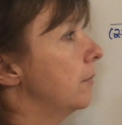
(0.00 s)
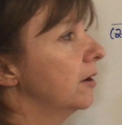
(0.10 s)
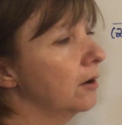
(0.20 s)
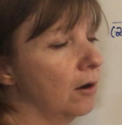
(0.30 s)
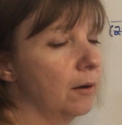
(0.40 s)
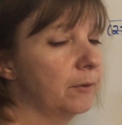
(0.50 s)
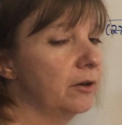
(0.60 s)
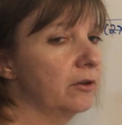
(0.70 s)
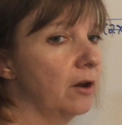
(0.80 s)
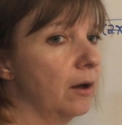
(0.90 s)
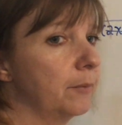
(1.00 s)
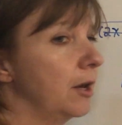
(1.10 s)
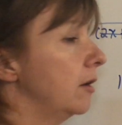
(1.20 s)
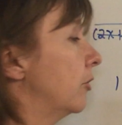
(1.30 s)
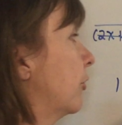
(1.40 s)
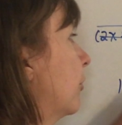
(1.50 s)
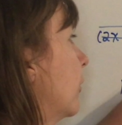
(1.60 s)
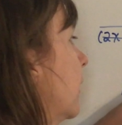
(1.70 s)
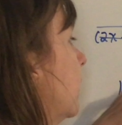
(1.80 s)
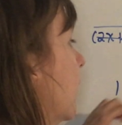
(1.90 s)
by common denominators so
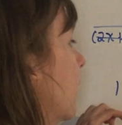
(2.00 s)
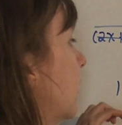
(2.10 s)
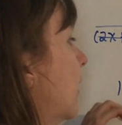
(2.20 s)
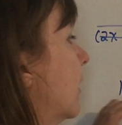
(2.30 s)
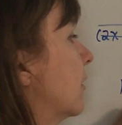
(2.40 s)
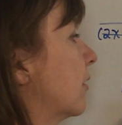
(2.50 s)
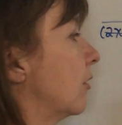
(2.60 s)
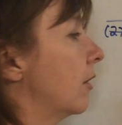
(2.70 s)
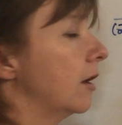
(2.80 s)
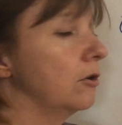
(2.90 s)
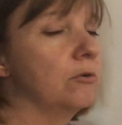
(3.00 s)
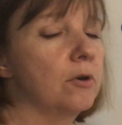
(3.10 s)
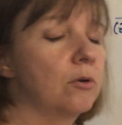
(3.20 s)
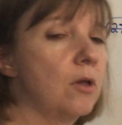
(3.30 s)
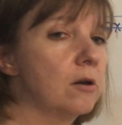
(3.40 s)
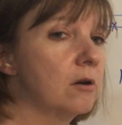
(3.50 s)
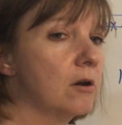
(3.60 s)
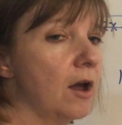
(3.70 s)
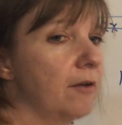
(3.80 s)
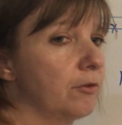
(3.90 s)
that things cancel and you no longer
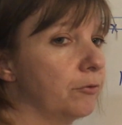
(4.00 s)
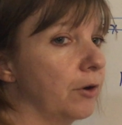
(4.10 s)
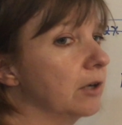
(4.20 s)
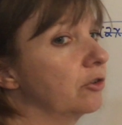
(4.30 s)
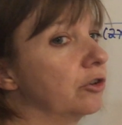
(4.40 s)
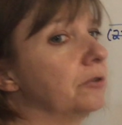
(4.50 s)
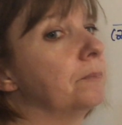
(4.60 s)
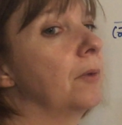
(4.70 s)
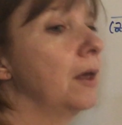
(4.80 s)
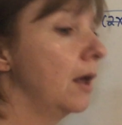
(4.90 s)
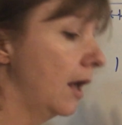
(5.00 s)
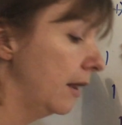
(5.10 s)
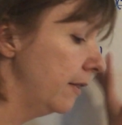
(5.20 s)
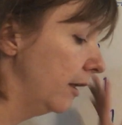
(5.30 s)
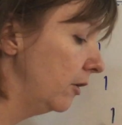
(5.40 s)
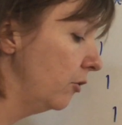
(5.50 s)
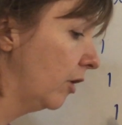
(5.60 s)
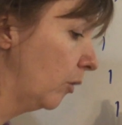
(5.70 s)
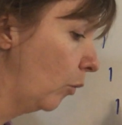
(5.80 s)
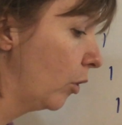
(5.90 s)
have a fraction, and then you
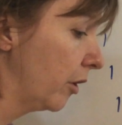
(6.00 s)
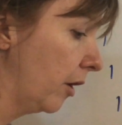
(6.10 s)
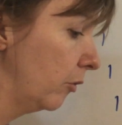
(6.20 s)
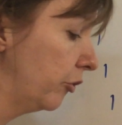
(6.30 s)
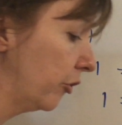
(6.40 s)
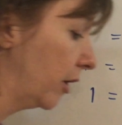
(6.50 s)
can work out your